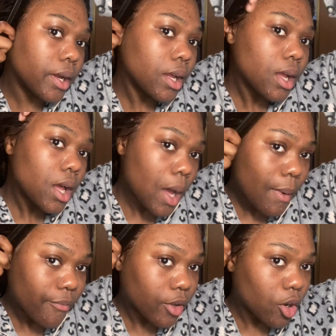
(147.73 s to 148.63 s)
I'm gonna
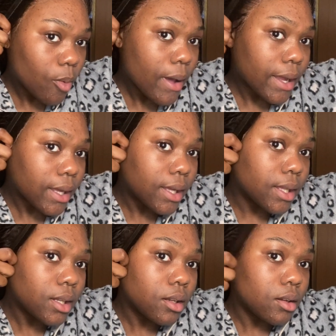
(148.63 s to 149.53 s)
have to go back
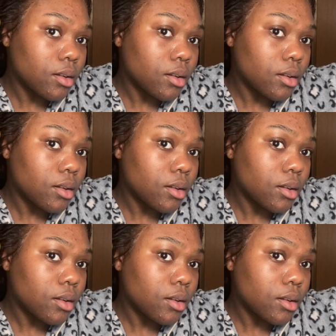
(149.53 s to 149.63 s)
in